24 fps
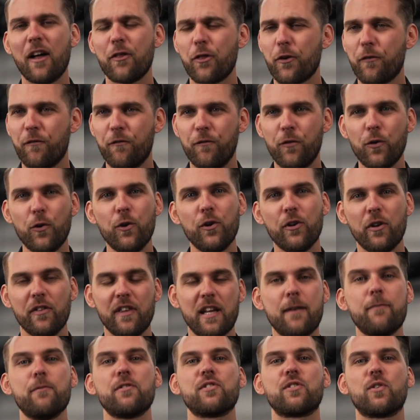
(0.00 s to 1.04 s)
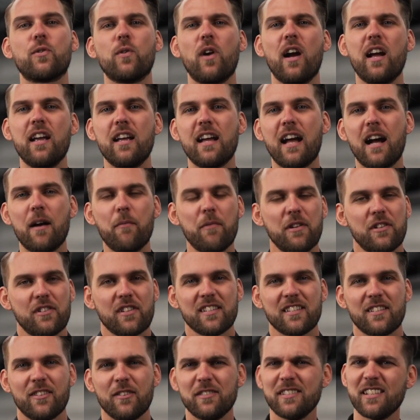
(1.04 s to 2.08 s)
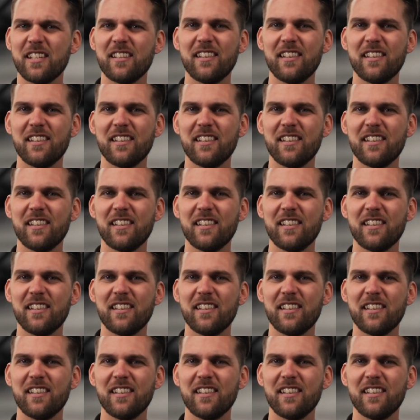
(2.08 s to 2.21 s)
The food on there was great, and we just got